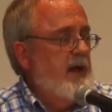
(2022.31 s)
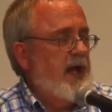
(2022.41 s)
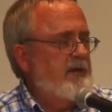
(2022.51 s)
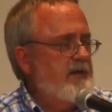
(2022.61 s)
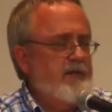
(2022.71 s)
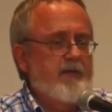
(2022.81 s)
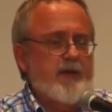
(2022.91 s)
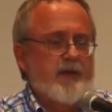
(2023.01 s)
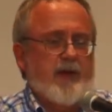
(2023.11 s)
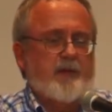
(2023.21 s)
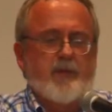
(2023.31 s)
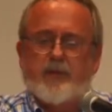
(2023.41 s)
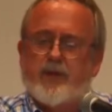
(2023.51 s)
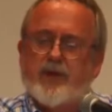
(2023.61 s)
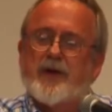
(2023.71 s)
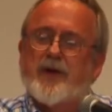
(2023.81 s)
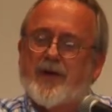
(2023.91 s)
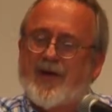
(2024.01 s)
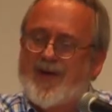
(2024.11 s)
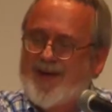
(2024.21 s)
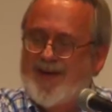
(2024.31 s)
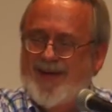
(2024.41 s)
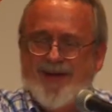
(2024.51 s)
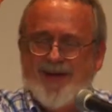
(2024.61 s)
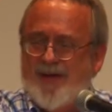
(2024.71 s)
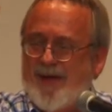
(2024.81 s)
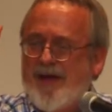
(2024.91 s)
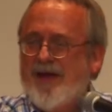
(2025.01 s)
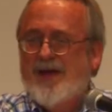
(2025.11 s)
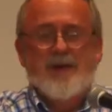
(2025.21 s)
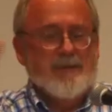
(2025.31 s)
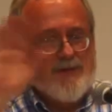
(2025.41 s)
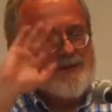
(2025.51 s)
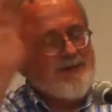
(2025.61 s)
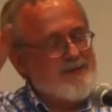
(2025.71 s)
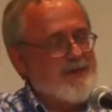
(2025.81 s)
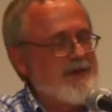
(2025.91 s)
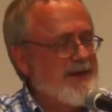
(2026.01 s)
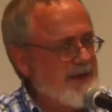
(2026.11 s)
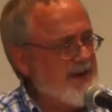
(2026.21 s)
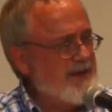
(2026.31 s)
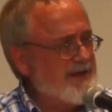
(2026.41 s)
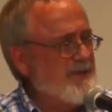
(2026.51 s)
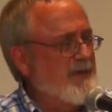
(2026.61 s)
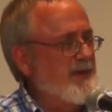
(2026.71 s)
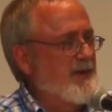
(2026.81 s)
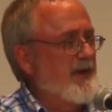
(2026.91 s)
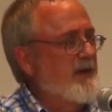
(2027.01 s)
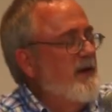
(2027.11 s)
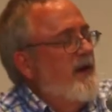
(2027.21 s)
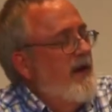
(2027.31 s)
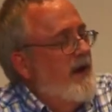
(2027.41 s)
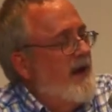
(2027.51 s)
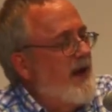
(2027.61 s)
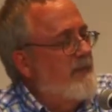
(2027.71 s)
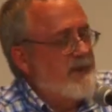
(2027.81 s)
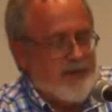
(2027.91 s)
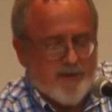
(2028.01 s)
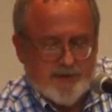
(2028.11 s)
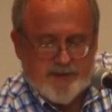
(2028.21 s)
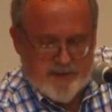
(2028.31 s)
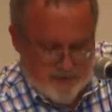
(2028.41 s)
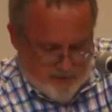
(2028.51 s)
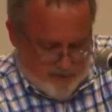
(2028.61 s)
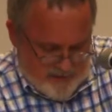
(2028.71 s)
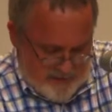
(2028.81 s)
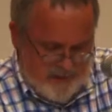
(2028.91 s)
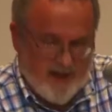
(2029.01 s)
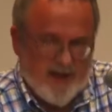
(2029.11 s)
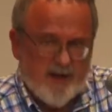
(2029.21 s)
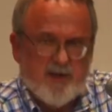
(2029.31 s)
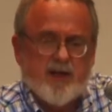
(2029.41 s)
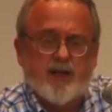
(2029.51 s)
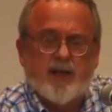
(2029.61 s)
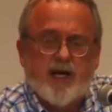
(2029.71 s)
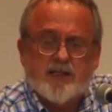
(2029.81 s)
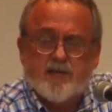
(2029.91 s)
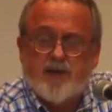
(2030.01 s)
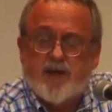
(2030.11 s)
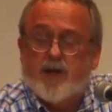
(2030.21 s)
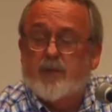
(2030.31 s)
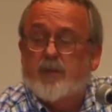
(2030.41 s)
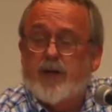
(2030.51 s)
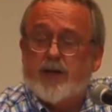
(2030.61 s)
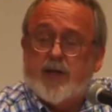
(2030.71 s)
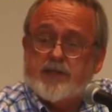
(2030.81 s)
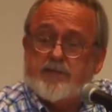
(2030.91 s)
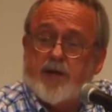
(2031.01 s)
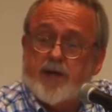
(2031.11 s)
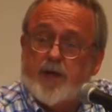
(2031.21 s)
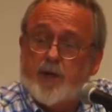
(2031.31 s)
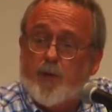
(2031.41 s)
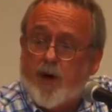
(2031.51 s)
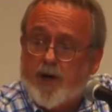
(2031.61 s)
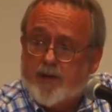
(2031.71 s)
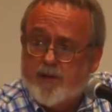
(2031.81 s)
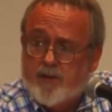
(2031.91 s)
How many of you think that would be a pretty good? Most of us would think, yeah, that's a pretty good thing. But the court says, no, you can classify it, you can pre-classify it all you want.